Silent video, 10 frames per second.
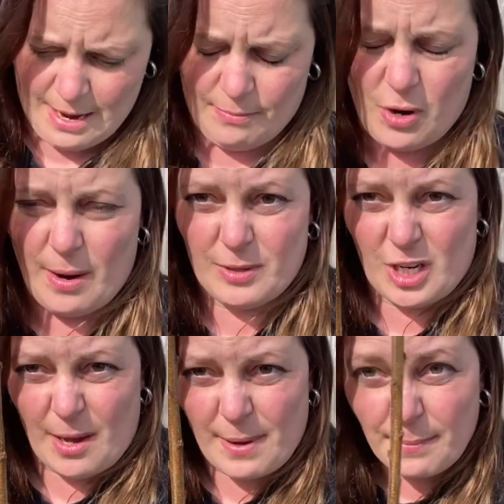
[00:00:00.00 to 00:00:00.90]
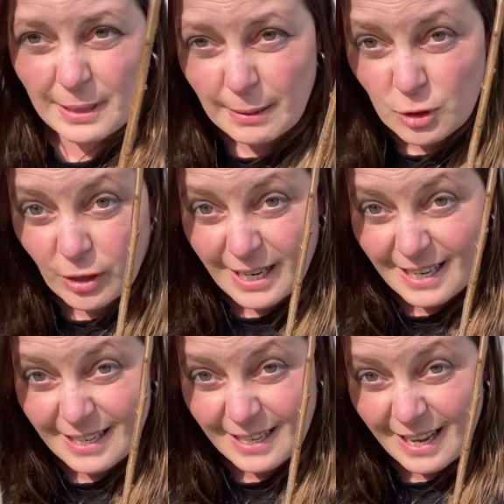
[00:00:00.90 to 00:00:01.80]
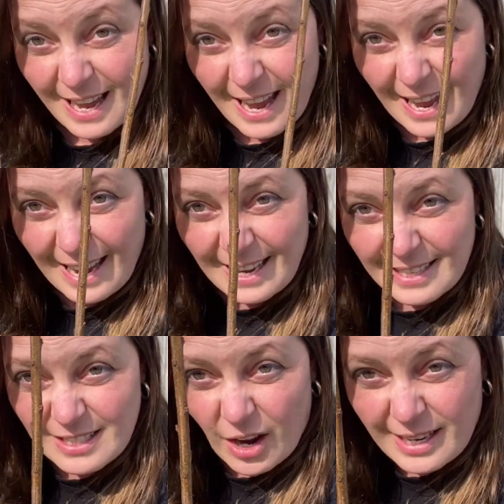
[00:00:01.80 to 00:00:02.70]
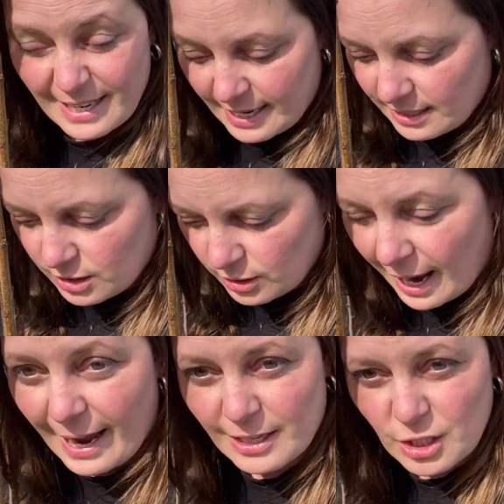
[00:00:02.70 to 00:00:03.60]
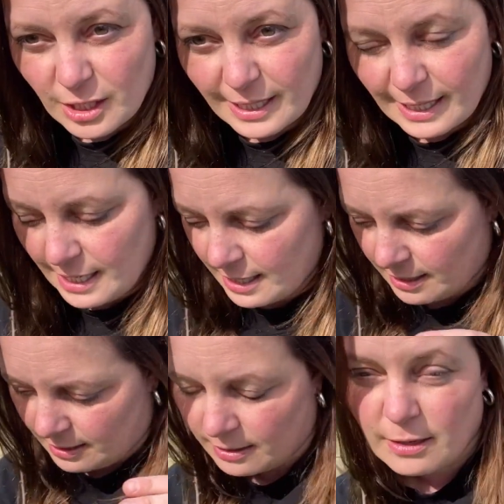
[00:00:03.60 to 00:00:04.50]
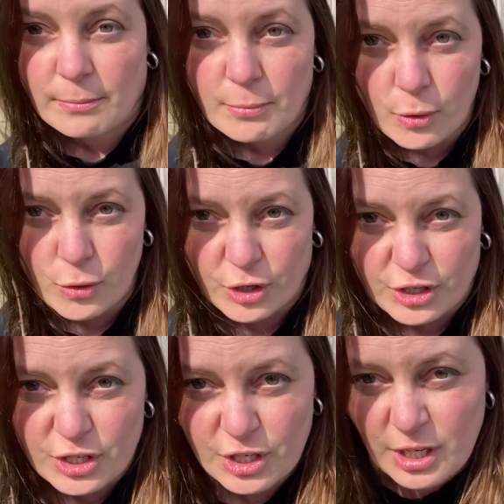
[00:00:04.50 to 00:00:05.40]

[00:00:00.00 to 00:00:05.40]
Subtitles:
Primetime plum tree, is I need to actually prune it.